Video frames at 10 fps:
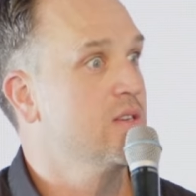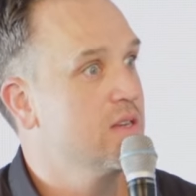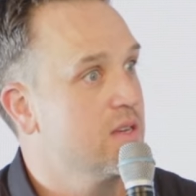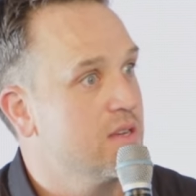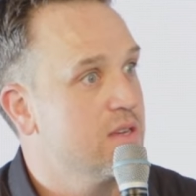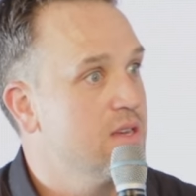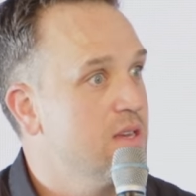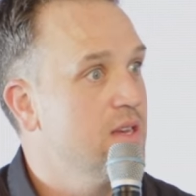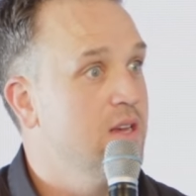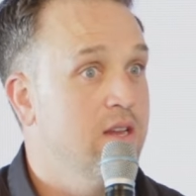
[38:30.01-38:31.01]

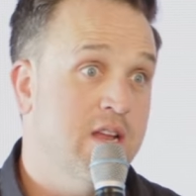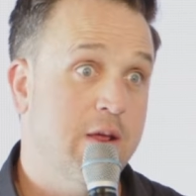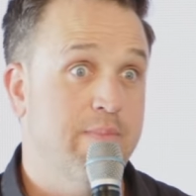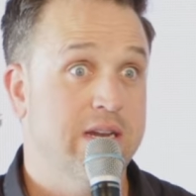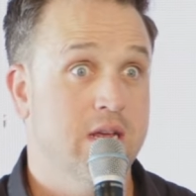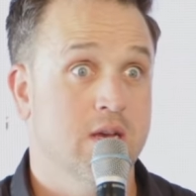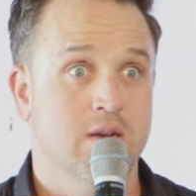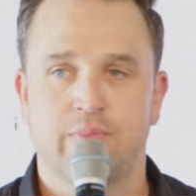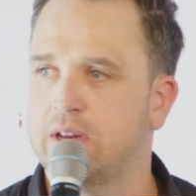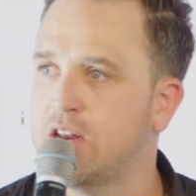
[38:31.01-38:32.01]
Not a big
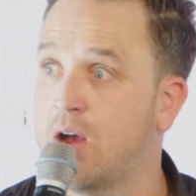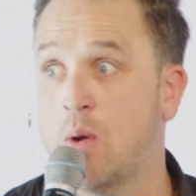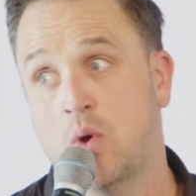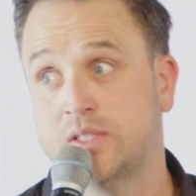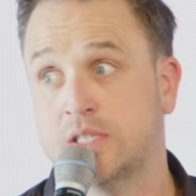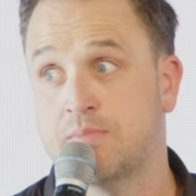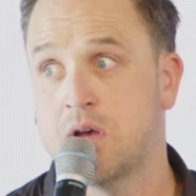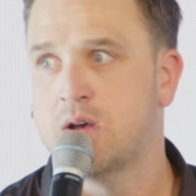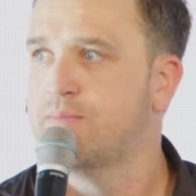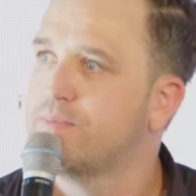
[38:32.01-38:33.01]
deal, but you know, I was his
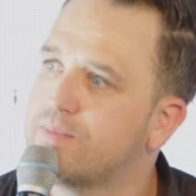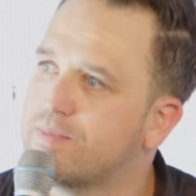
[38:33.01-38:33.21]
mom.